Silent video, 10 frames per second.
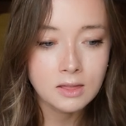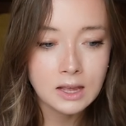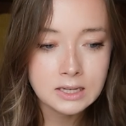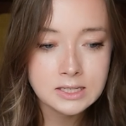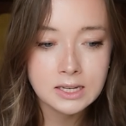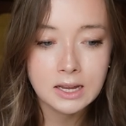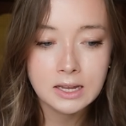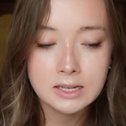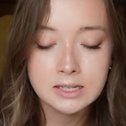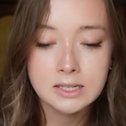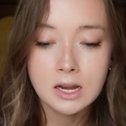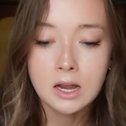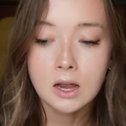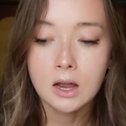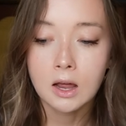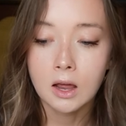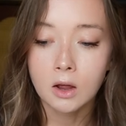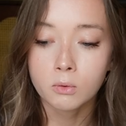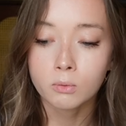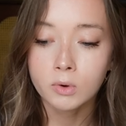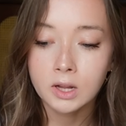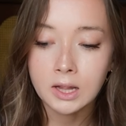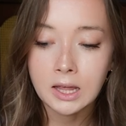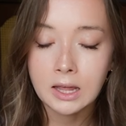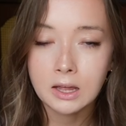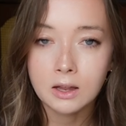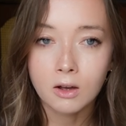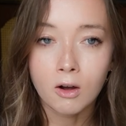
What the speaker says: This is a really